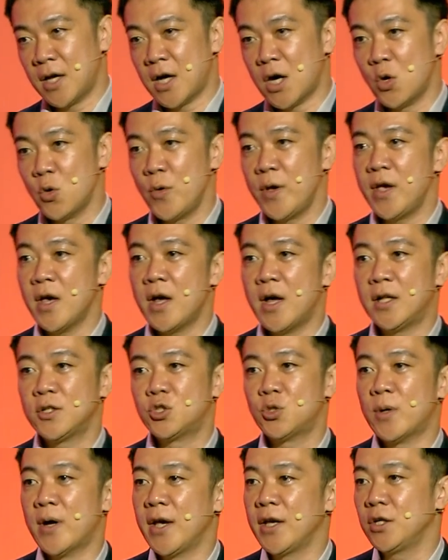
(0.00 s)
we are
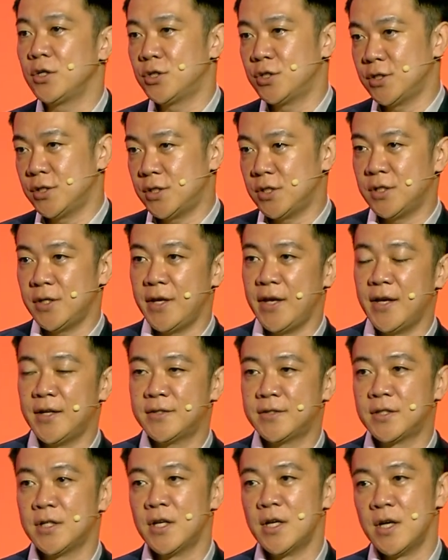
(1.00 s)
trying to do
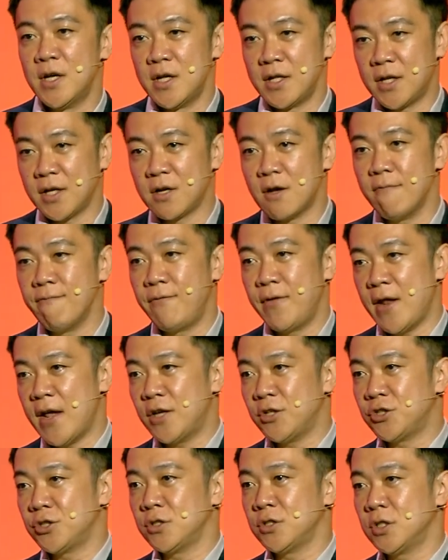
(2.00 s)
is the
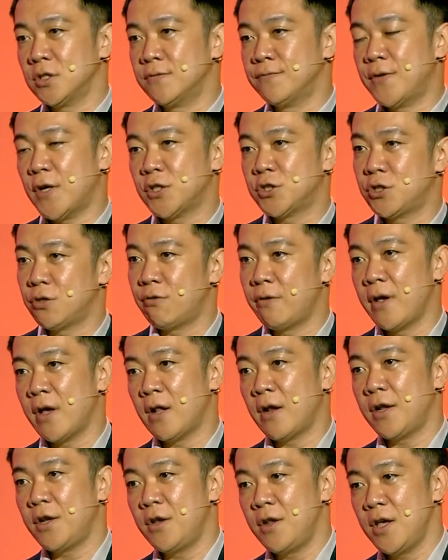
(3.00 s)
combination of virtual
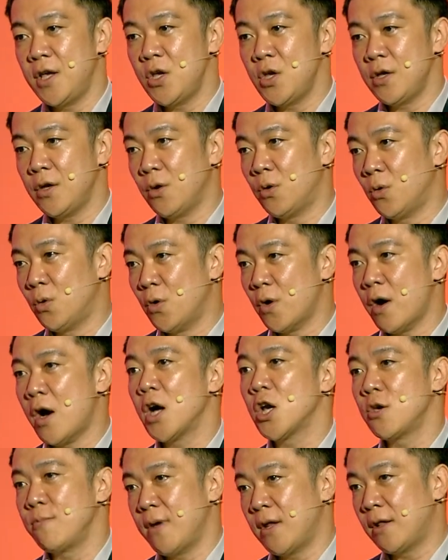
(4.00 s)
reality or
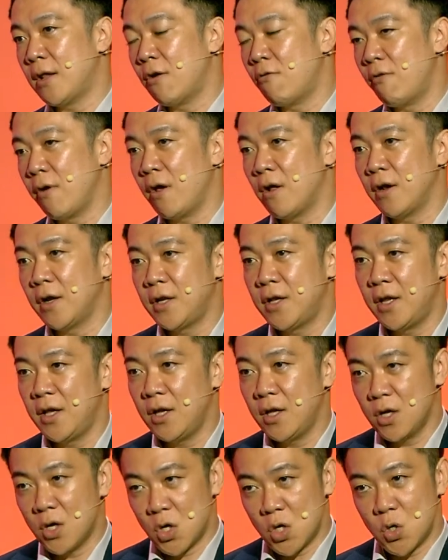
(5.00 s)
augmented
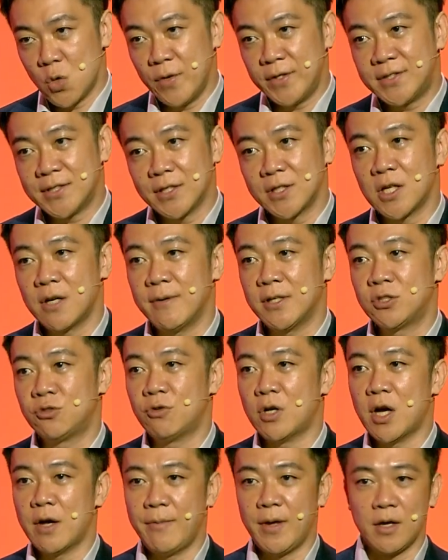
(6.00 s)
reality with autonomous
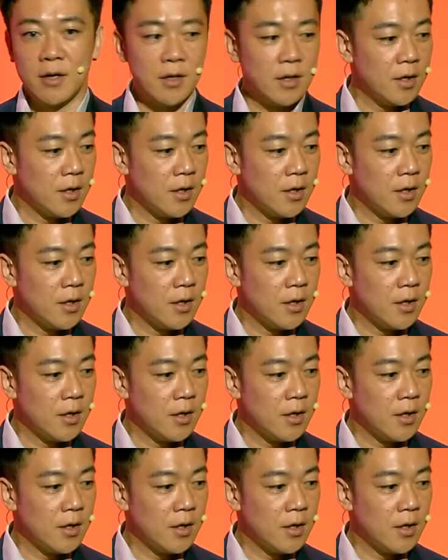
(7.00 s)
driving,